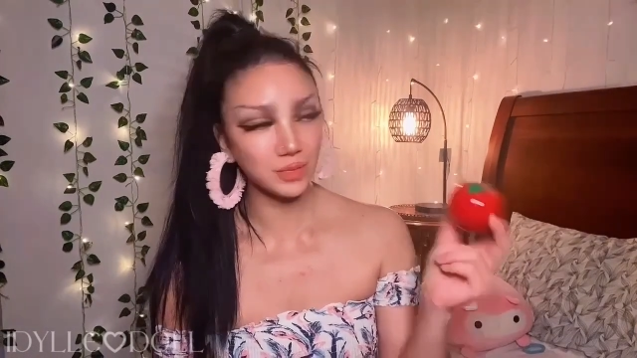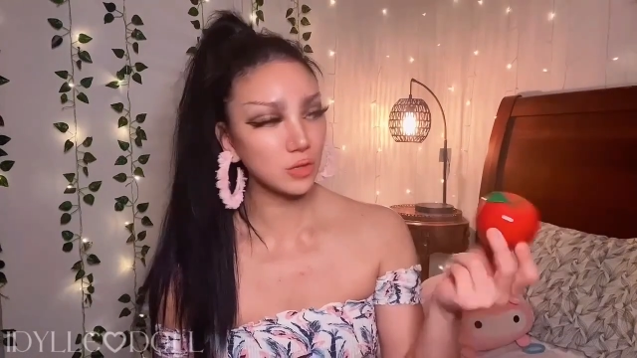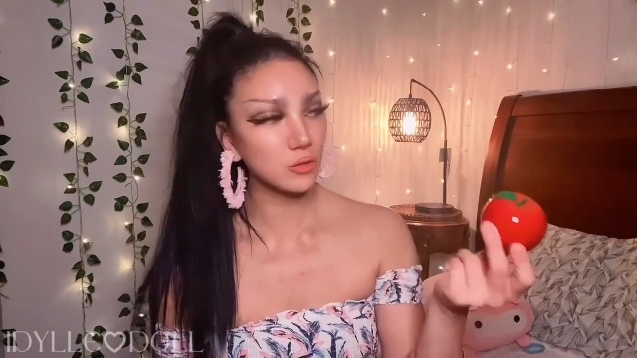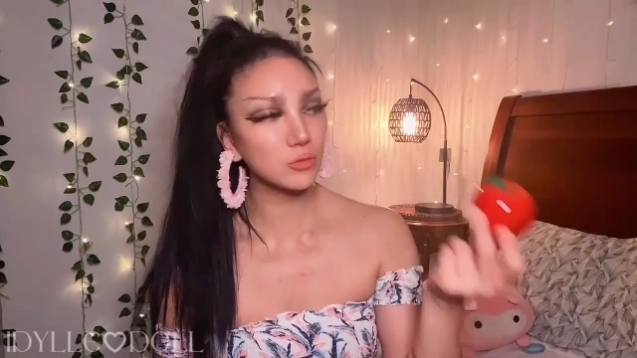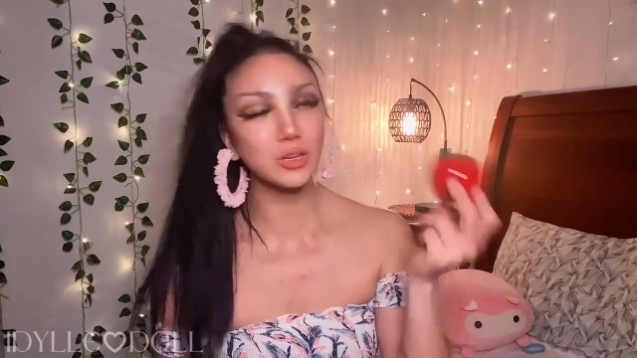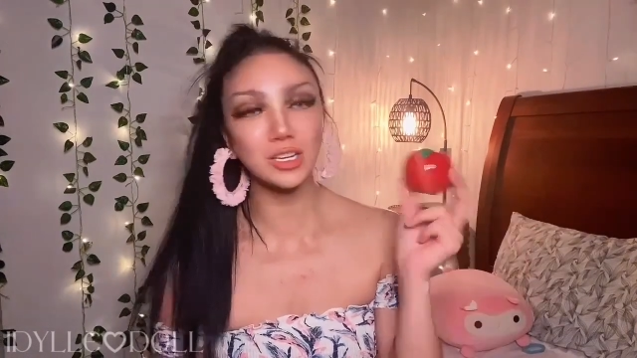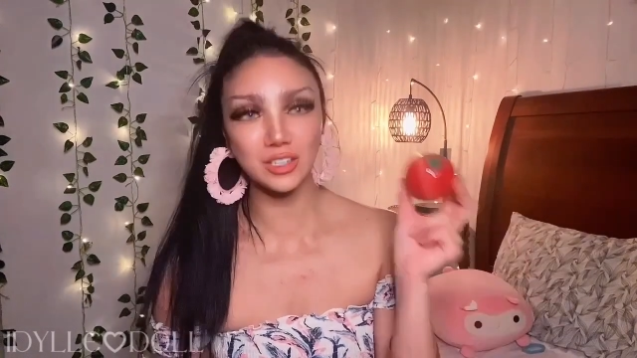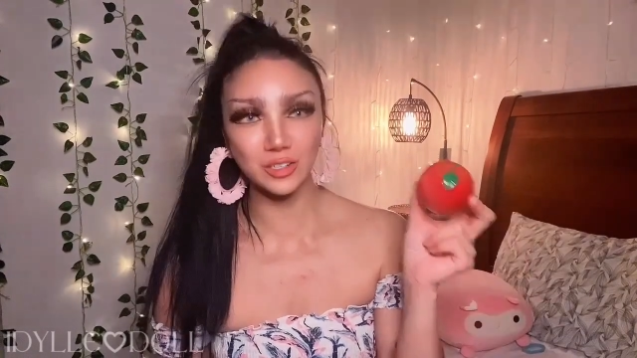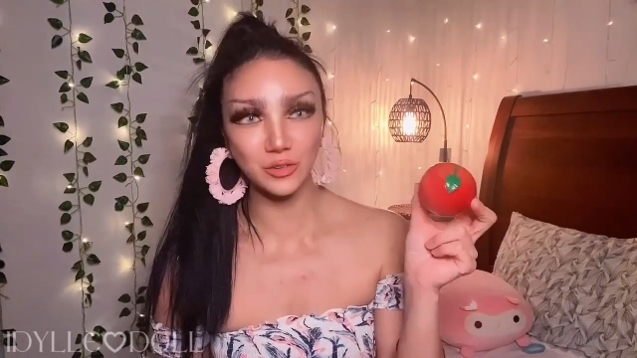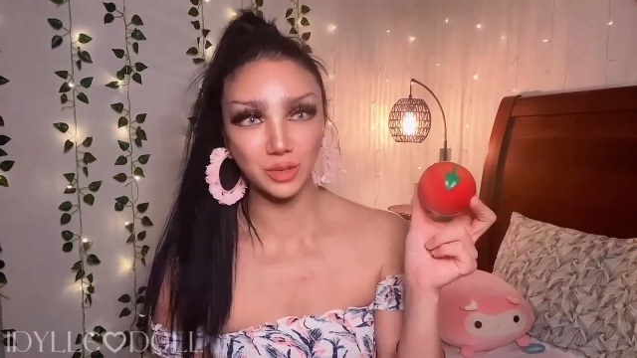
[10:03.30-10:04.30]
Really
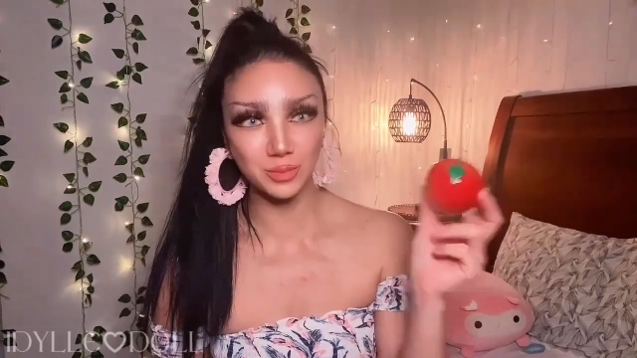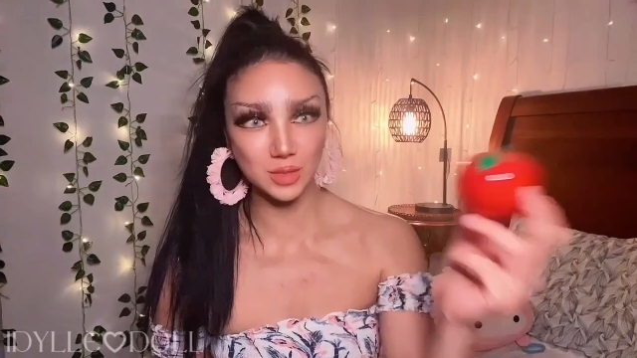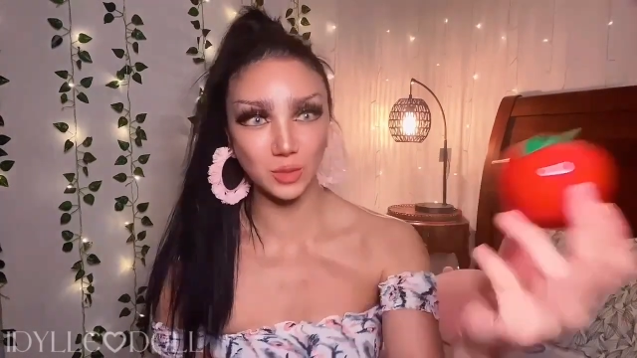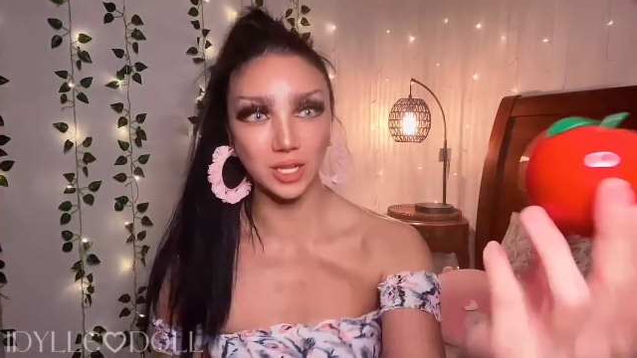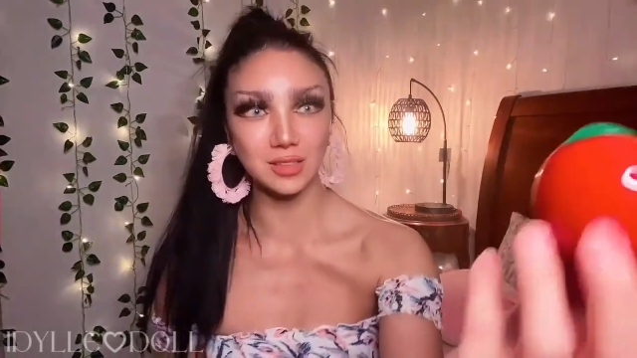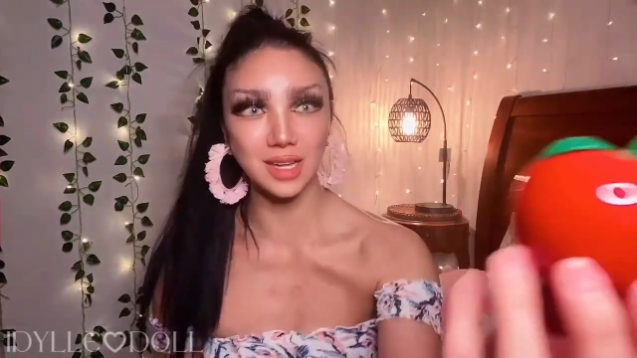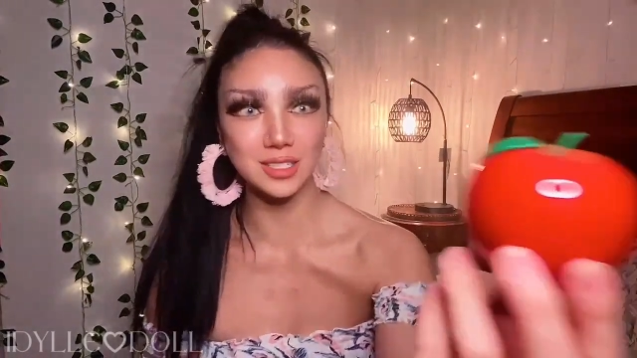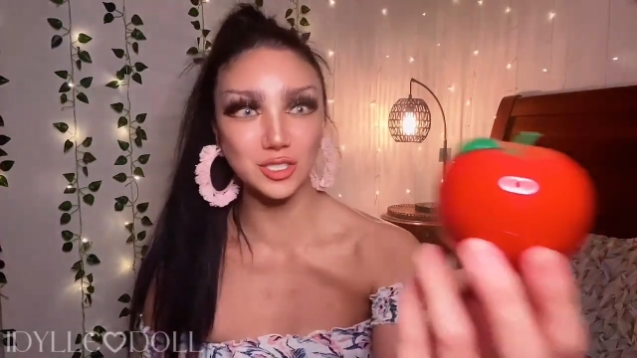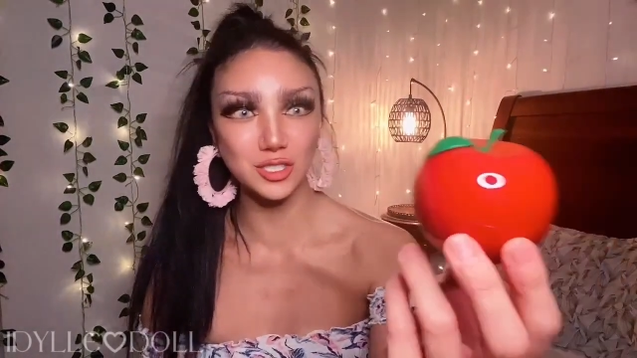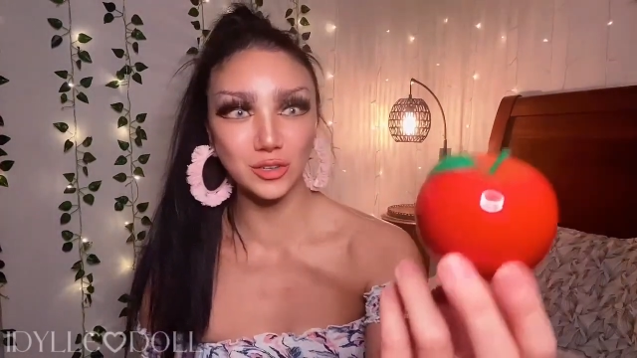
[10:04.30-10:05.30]
good cream as well,
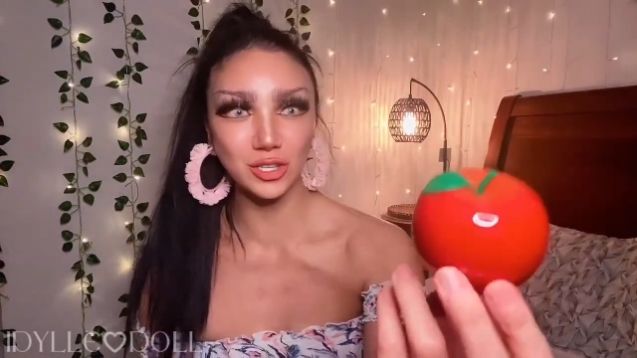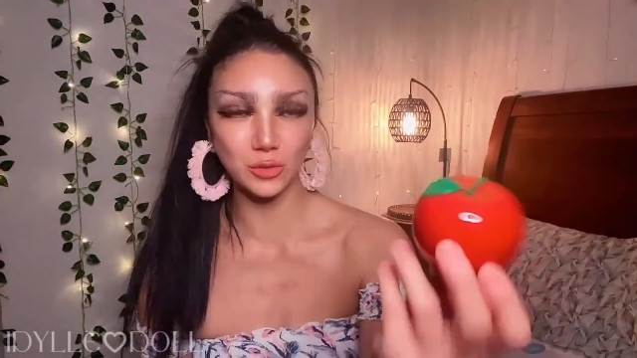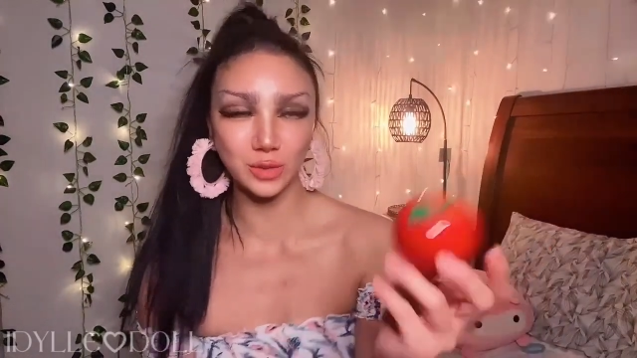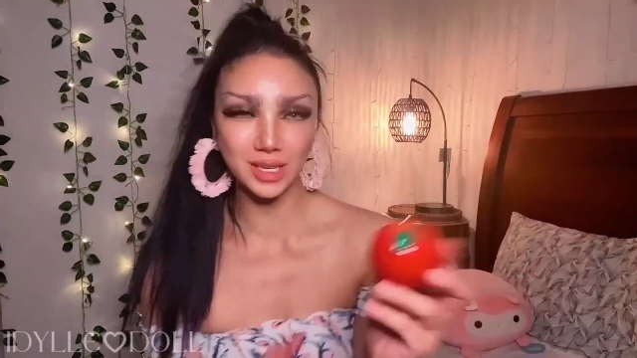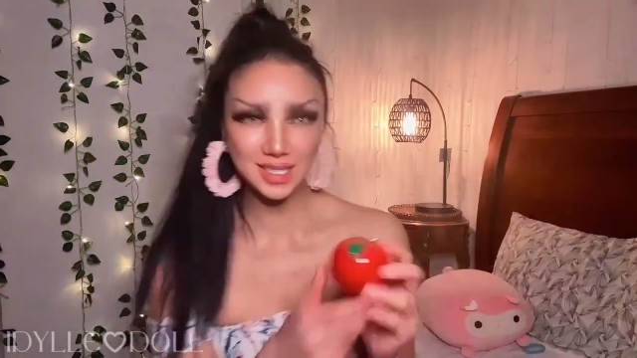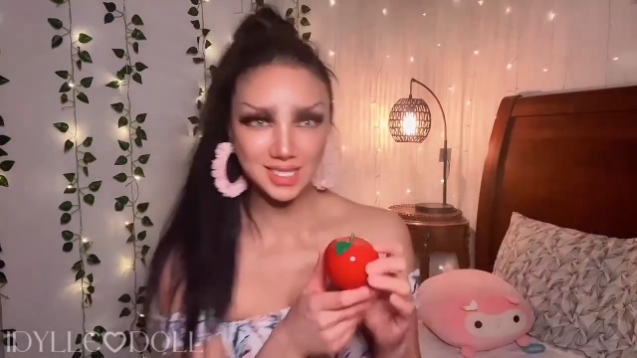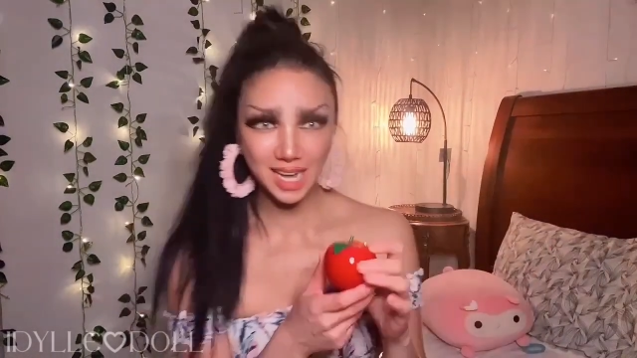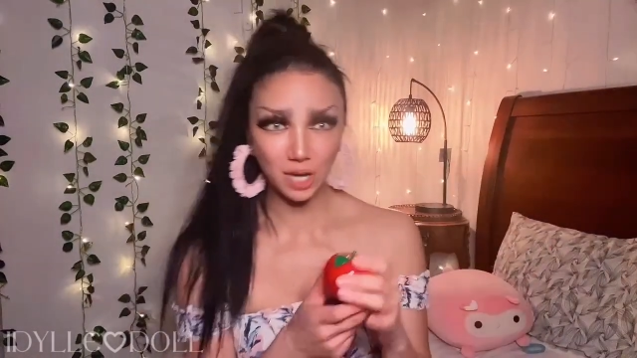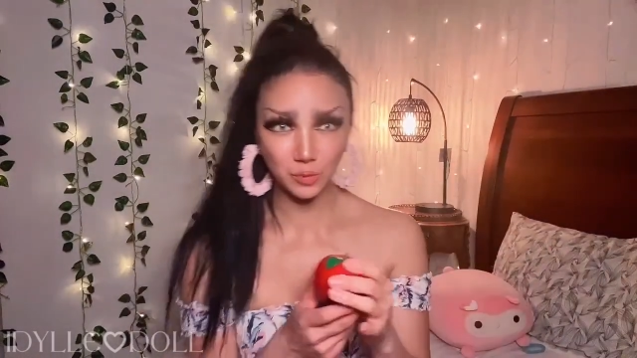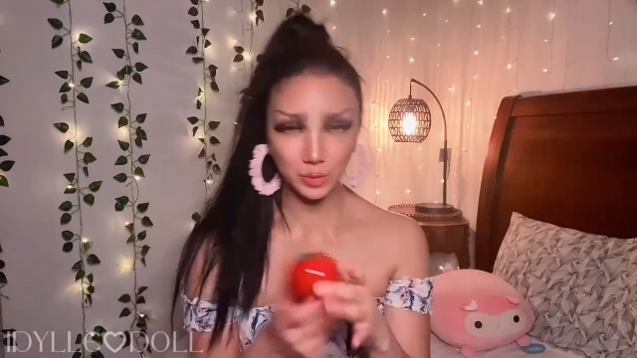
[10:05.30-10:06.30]
and it's so cute. When you get it
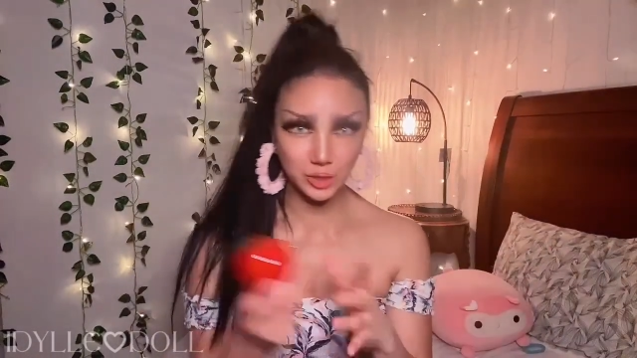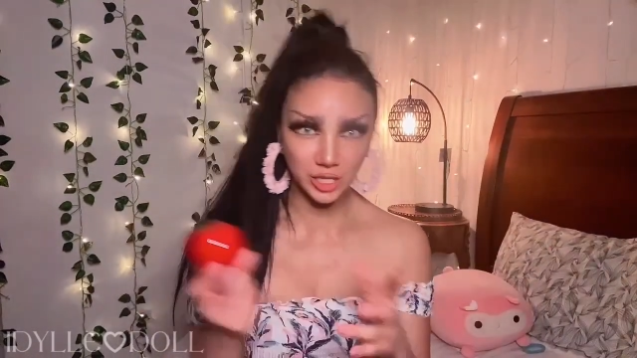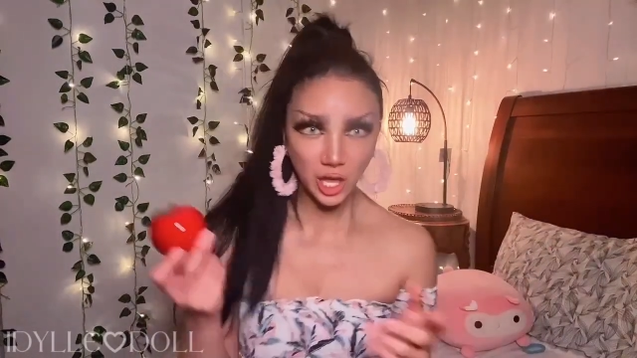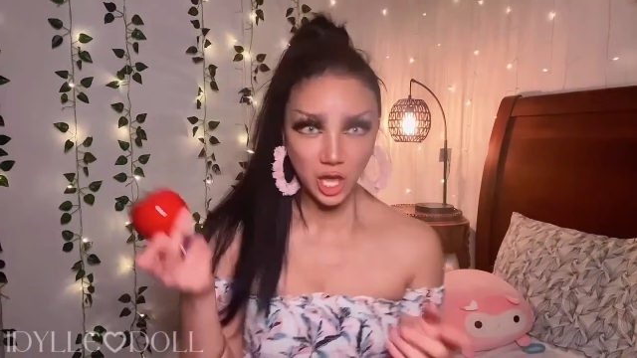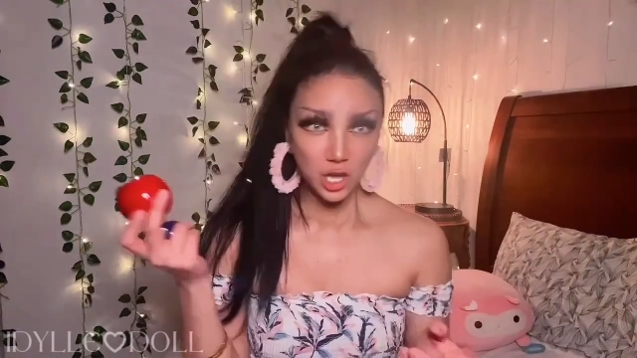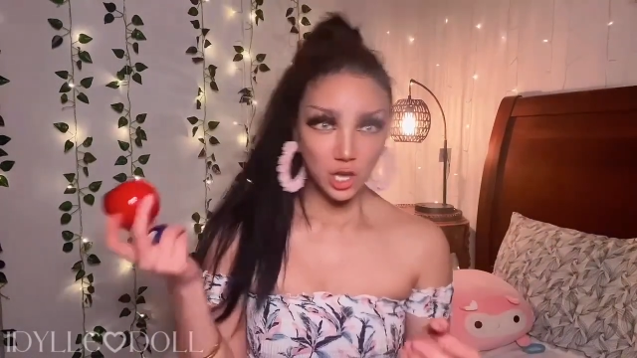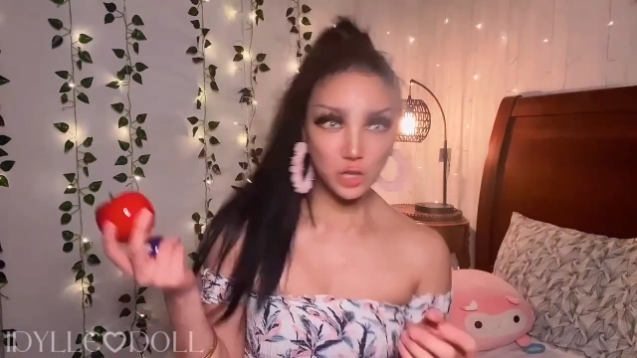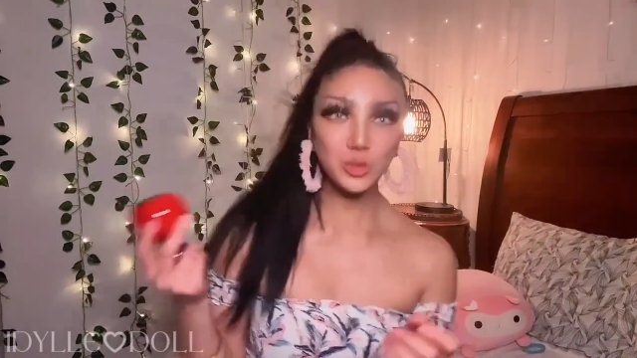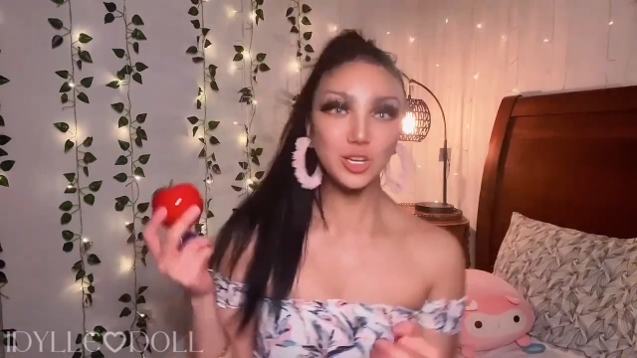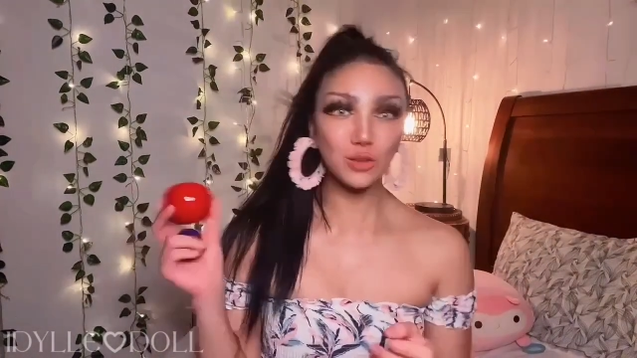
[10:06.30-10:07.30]
out, people are like,
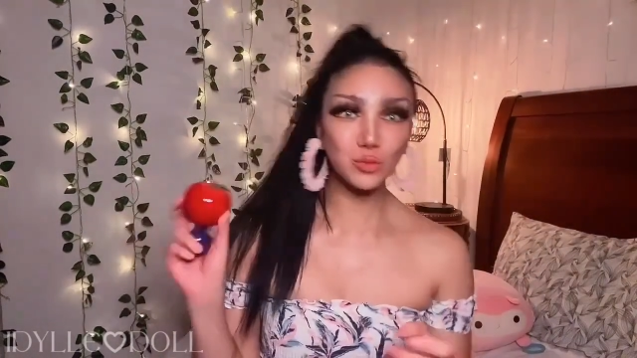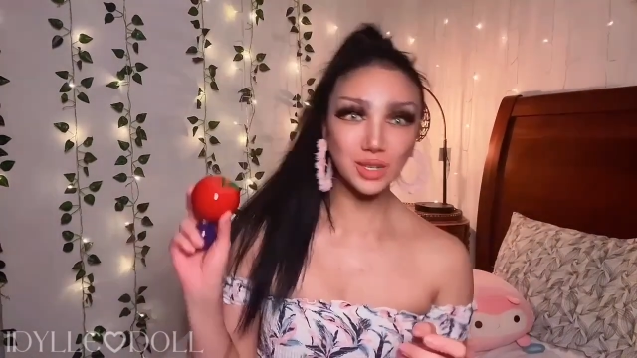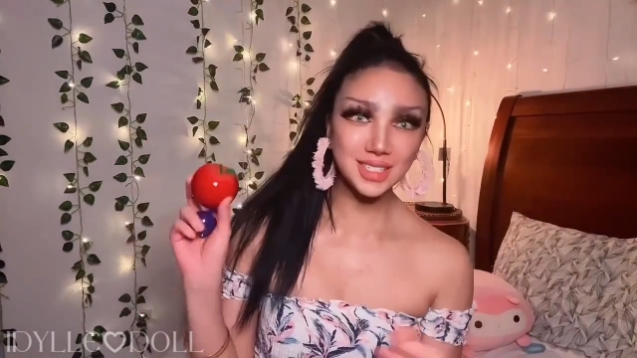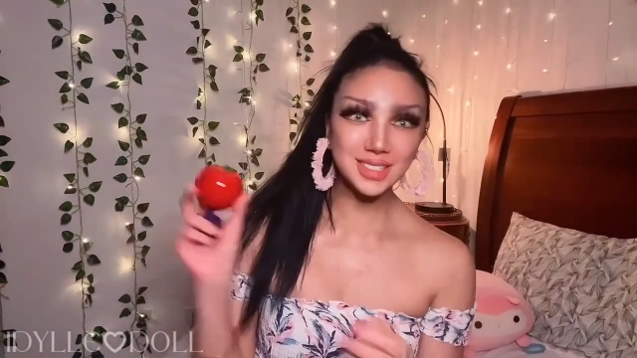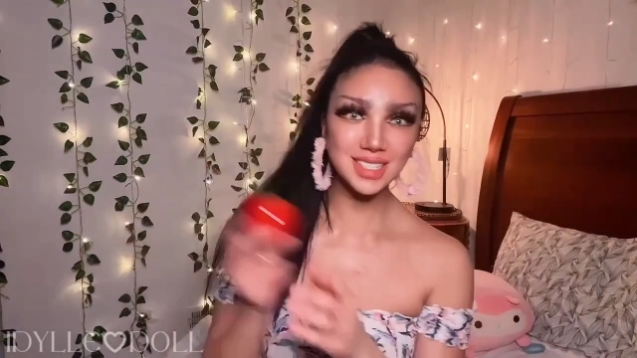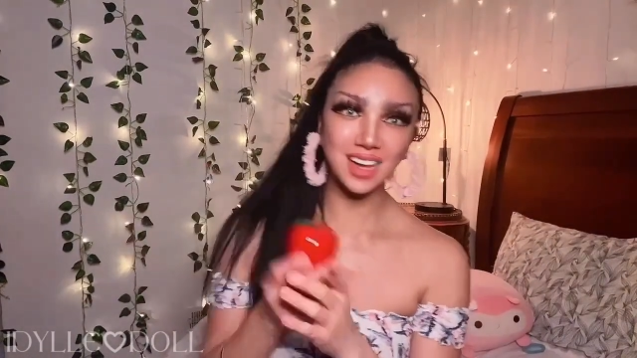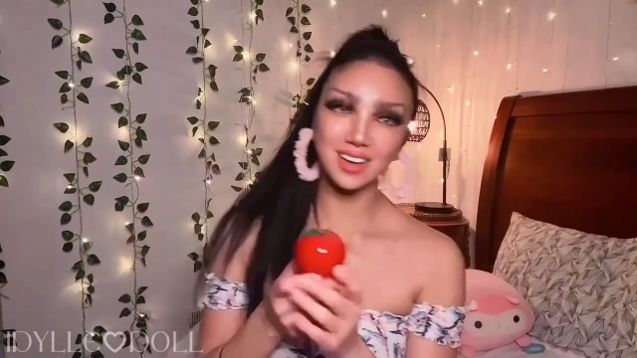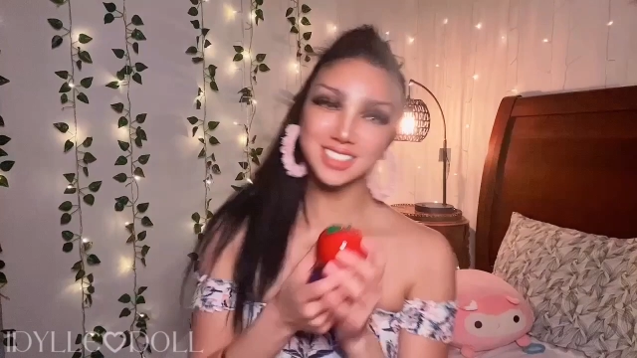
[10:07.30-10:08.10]
oh my god, what is that?